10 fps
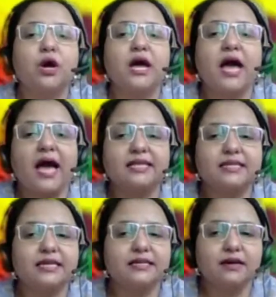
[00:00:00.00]
So
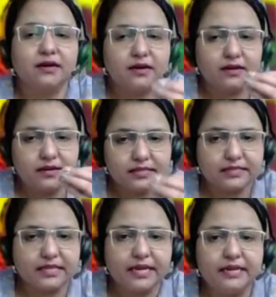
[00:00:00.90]
as
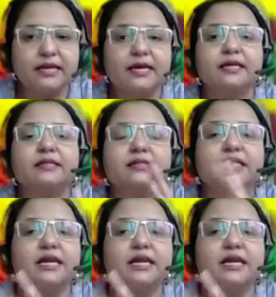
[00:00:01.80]
I said,